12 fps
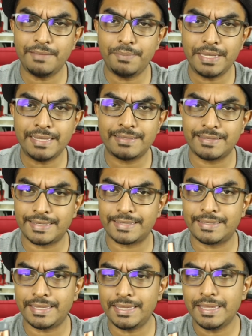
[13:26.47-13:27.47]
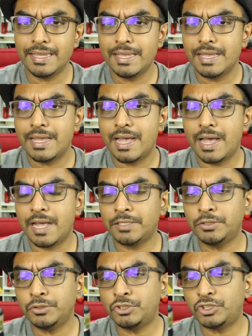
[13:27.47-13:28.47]

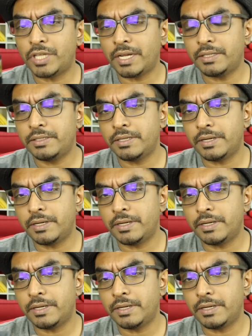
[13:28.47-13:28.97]
CB60, do check